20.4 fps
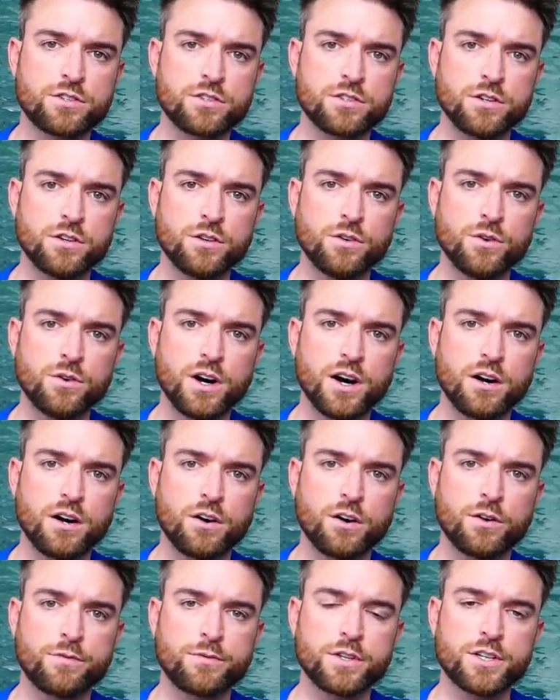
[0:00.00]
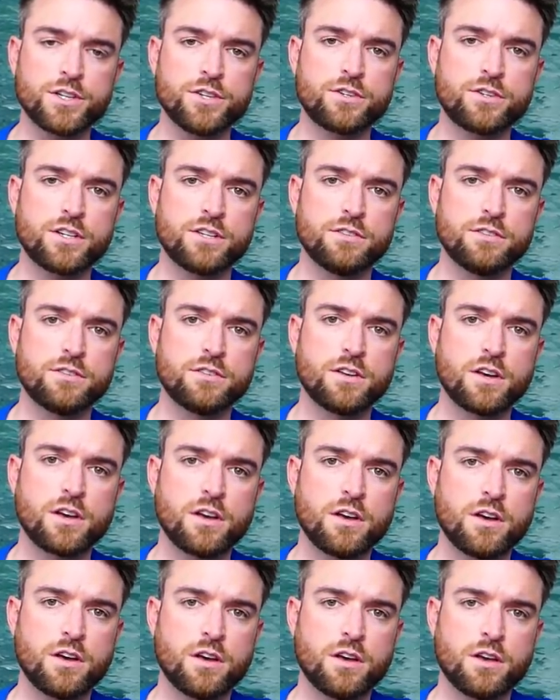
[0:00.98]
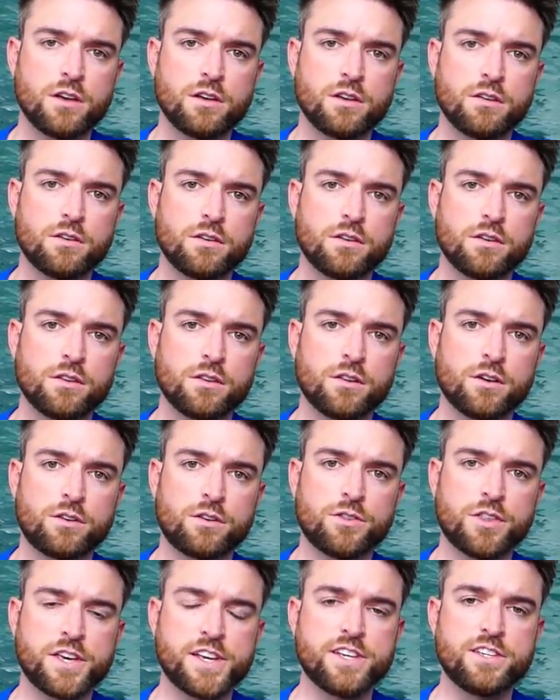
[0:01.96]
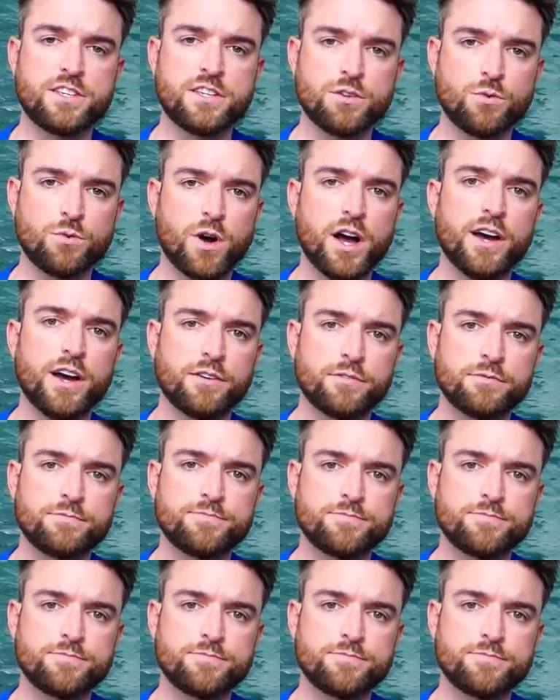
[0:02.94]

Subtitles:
so hopefully you can learn the easy way.